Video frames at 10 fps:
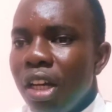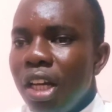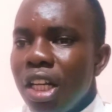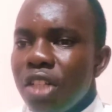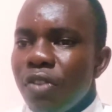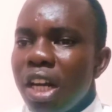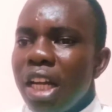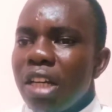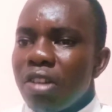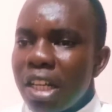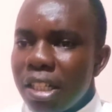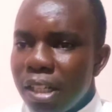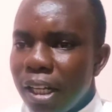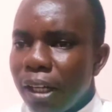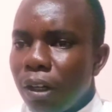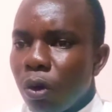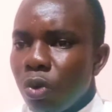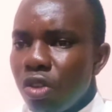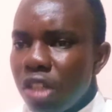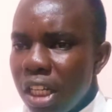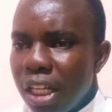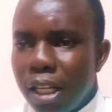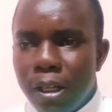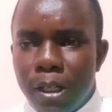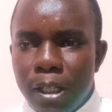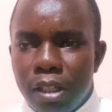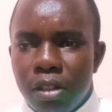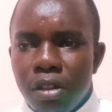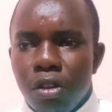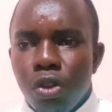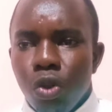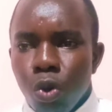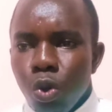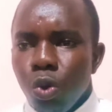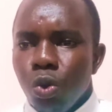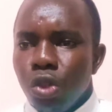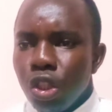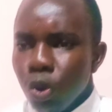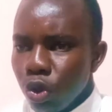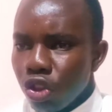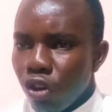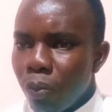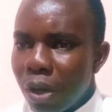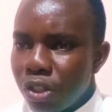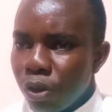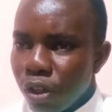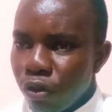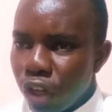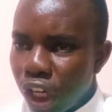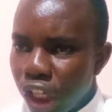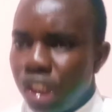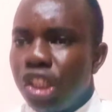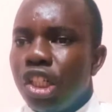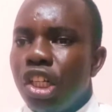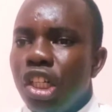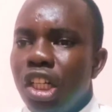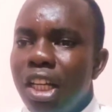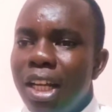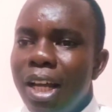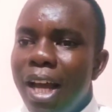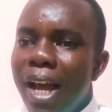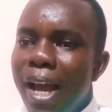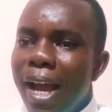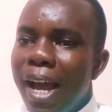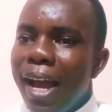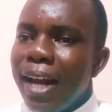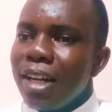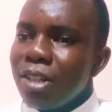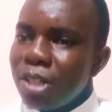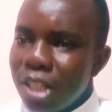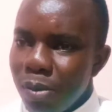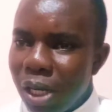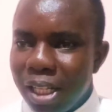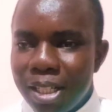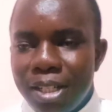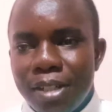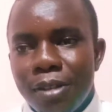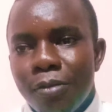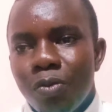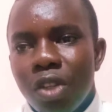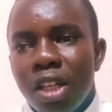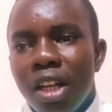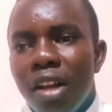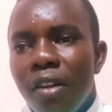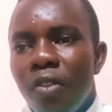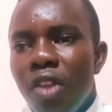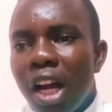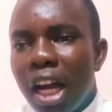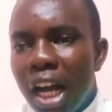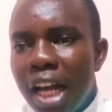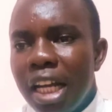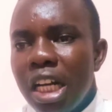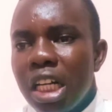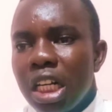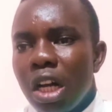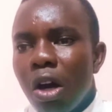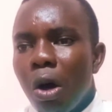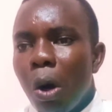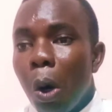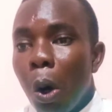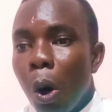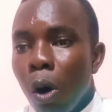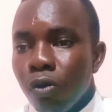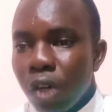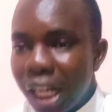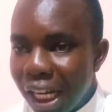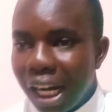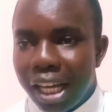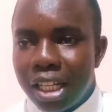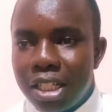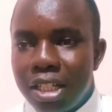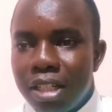it is very interesting to see through the use of personification and similes the kind of neglect